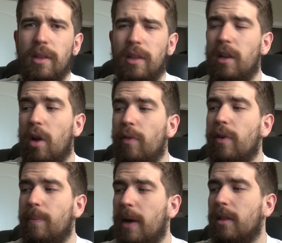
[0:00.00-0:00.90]
Little
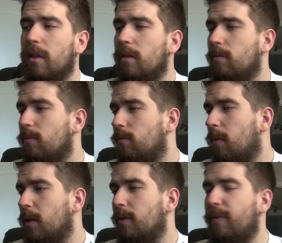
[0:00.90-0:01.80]
over a month.
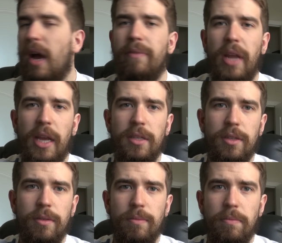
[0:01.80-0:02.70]
Month and 5 days.